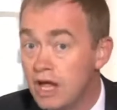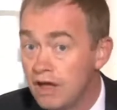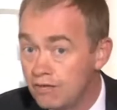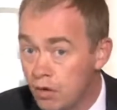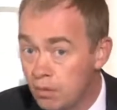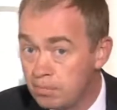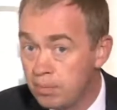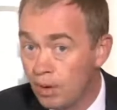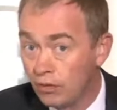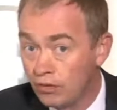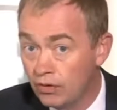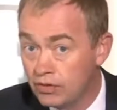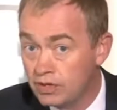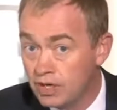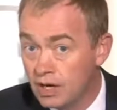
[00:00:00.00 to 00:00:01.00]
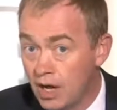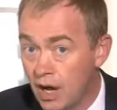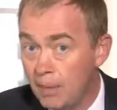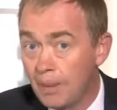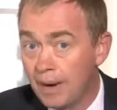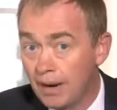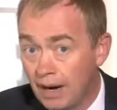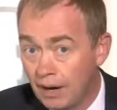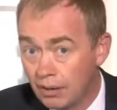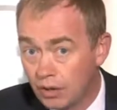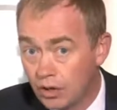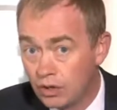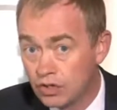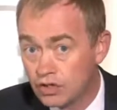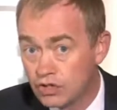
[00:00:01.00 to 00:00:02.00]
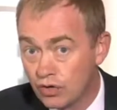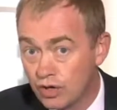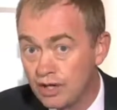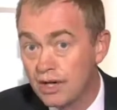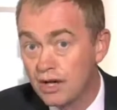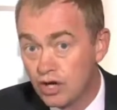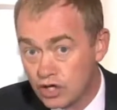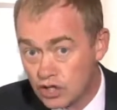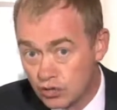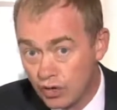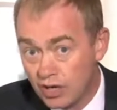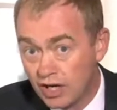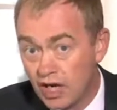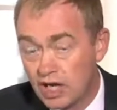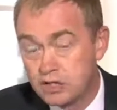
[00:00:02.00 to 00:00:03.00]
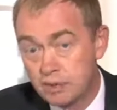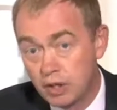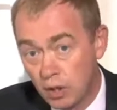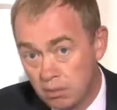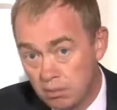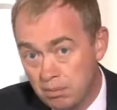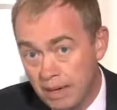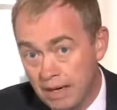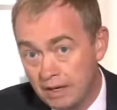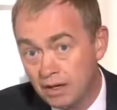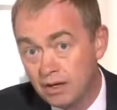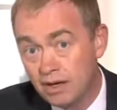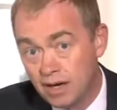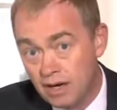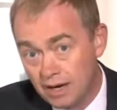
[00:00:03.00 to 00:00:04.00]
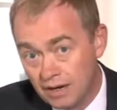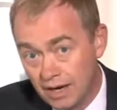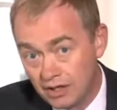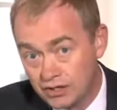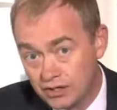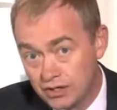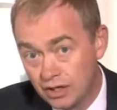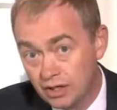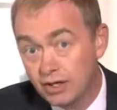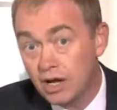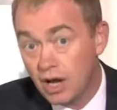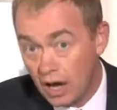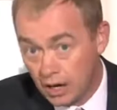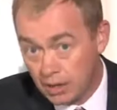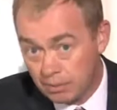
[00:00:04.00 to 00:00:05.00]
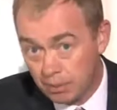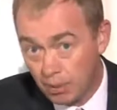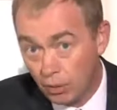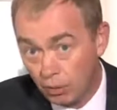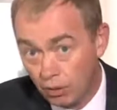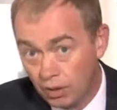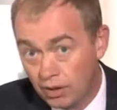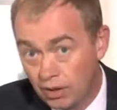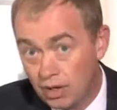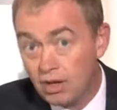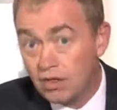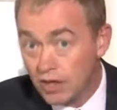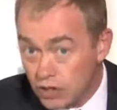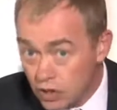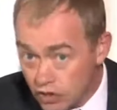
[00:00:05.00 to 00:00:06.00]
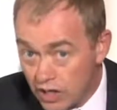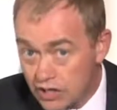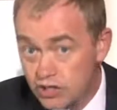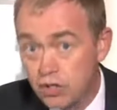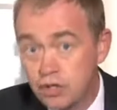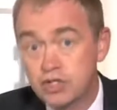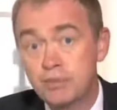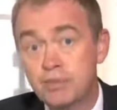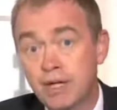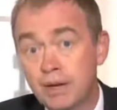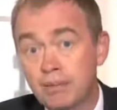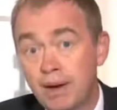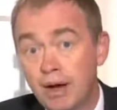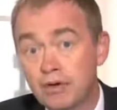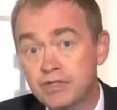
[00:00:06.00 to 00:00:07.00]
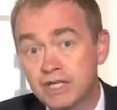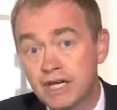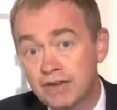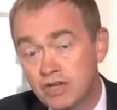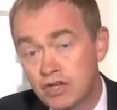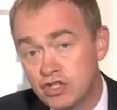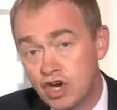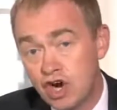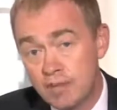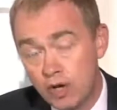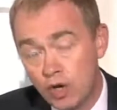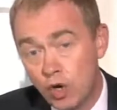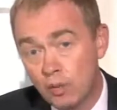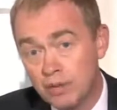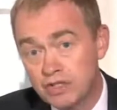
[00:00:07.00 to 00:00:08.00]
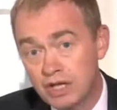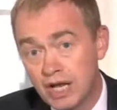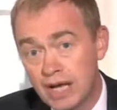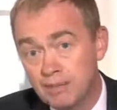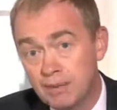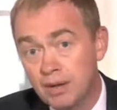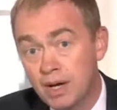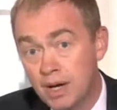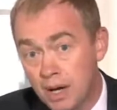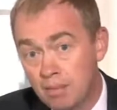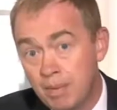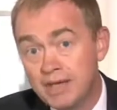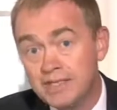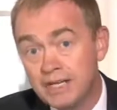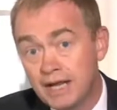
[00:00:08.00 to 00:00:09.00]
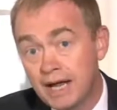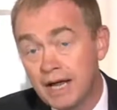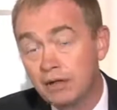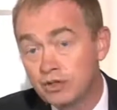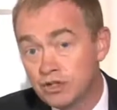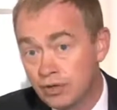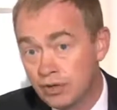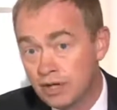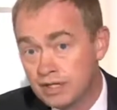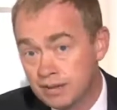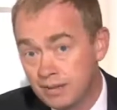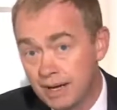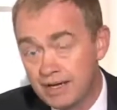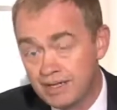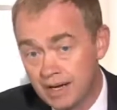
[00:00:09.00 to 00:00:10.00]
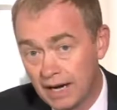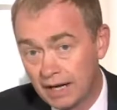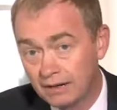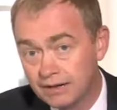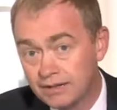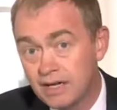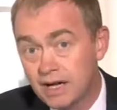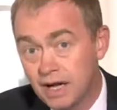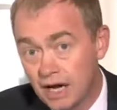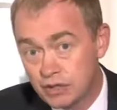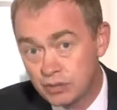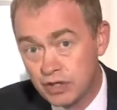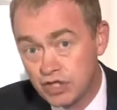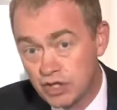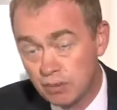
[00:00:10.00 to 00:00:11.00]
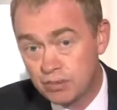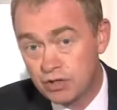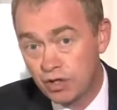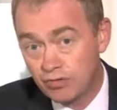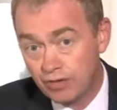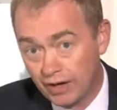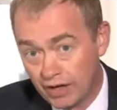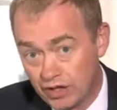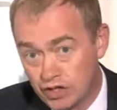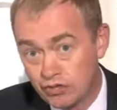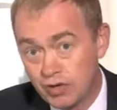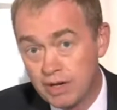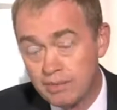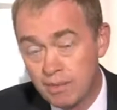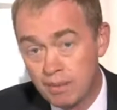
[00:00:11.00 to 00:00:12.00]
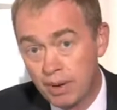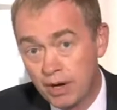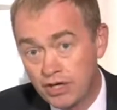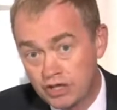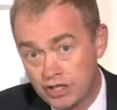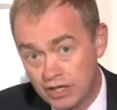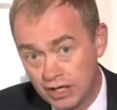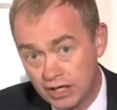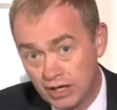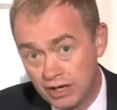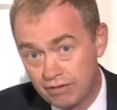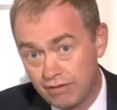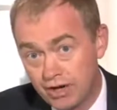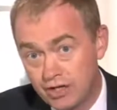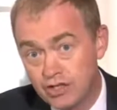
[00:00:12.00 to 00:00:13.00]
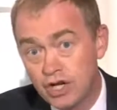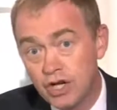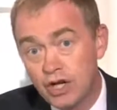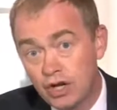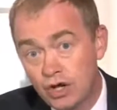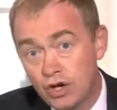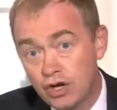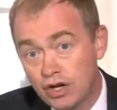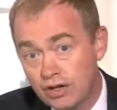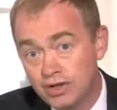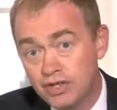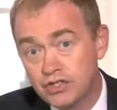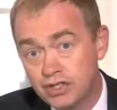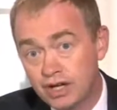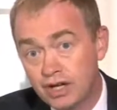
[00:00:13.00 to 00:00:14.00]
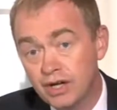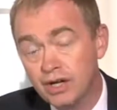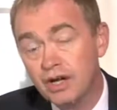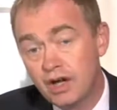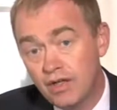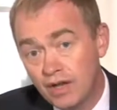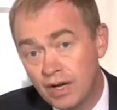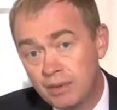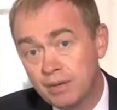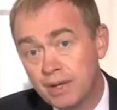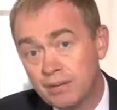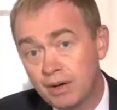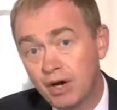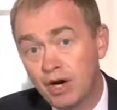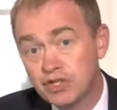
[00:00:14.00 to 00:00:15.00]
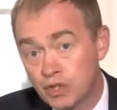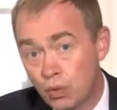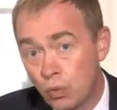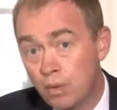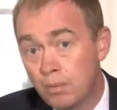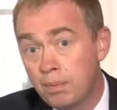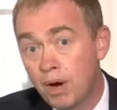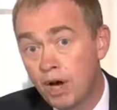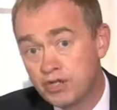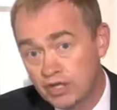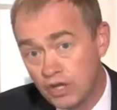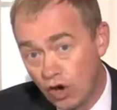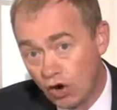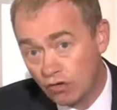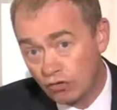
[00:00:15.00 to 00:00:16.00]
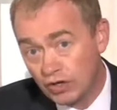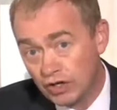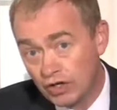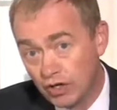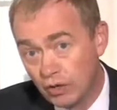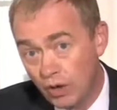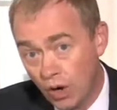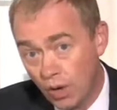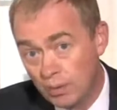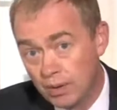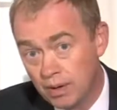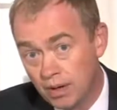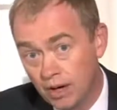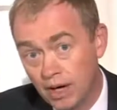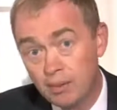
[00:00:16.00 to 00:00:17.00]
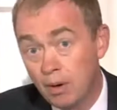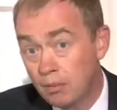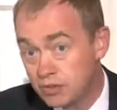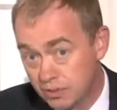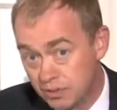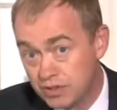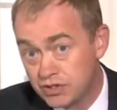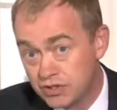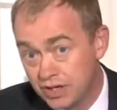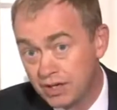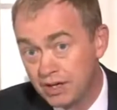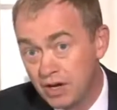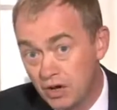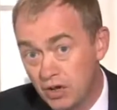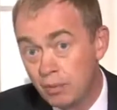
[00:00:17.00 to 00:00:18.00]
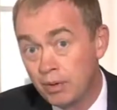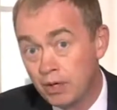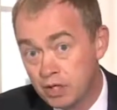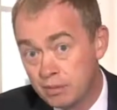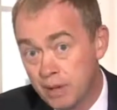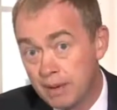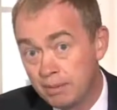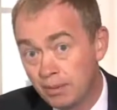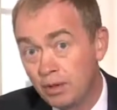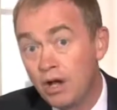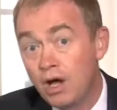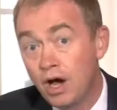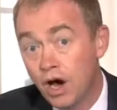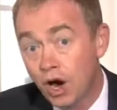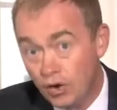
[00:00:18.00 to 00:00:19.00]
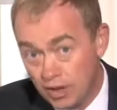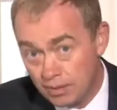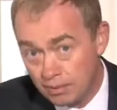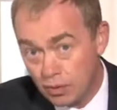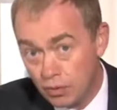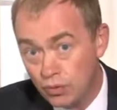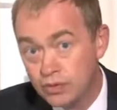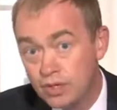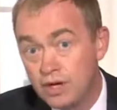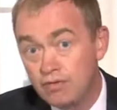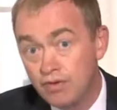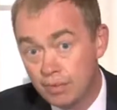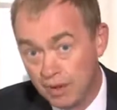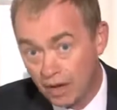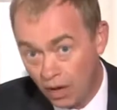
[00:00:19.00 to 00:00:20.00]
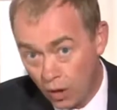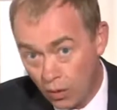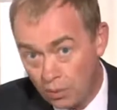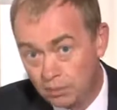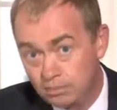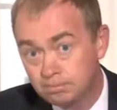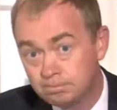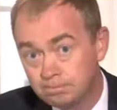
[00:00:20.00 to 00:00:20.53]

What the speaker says: If you're bothered about our country shrinking to become meaner, nastier and poorer, then you need to do something about it. And given that Jeremy Corbyn's Labour basically held Theresa May's hand as we jumped off that extreme Brexit cliff edge earlier this year, the Liberal Democrats are the one party offering you hope. And I'm optimistic the British people are in the mood for a bit of hope.